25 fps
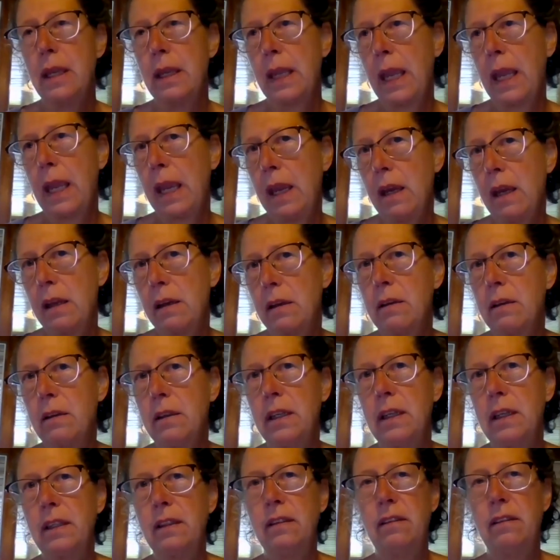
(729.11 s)
canned
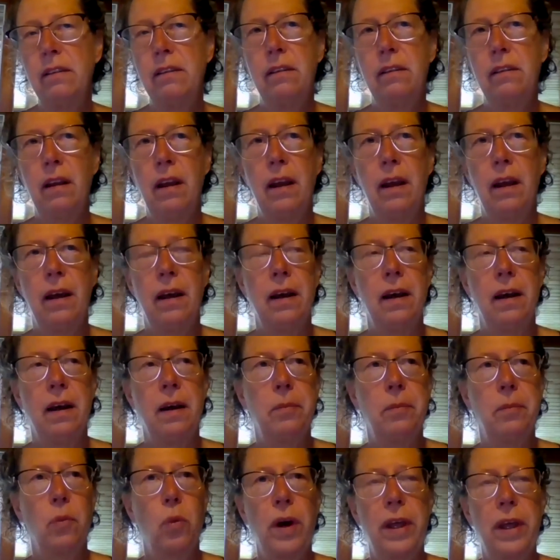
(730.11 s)
goods,
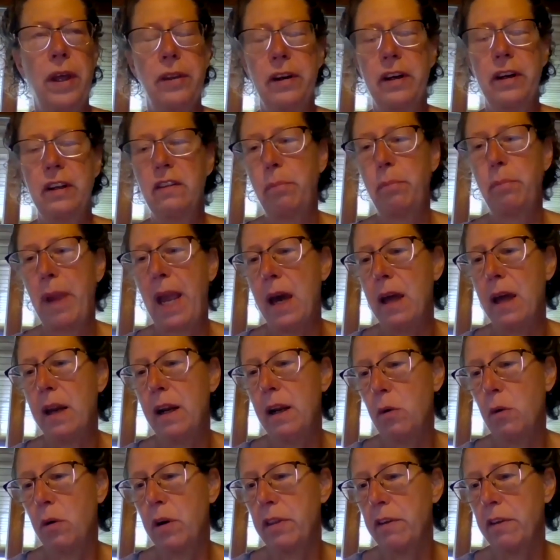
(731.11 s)
um, whether it's
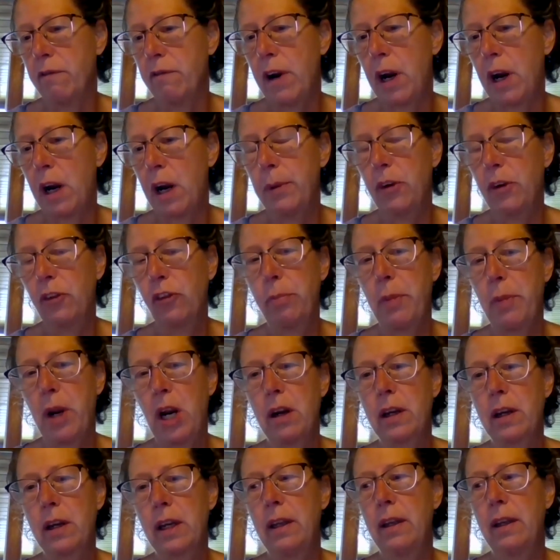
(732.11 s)
manna or the farmer's
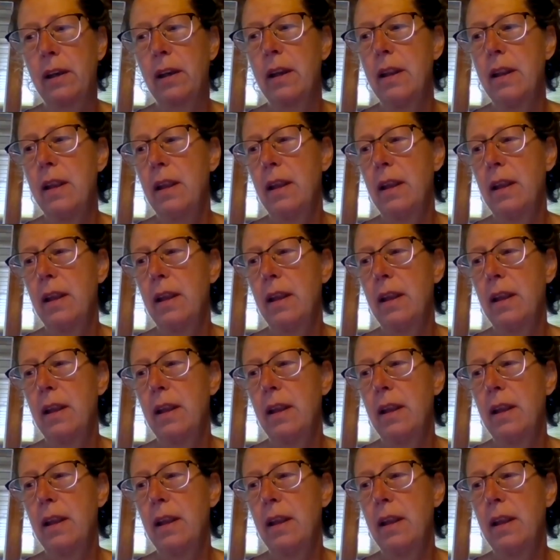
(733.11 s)
market.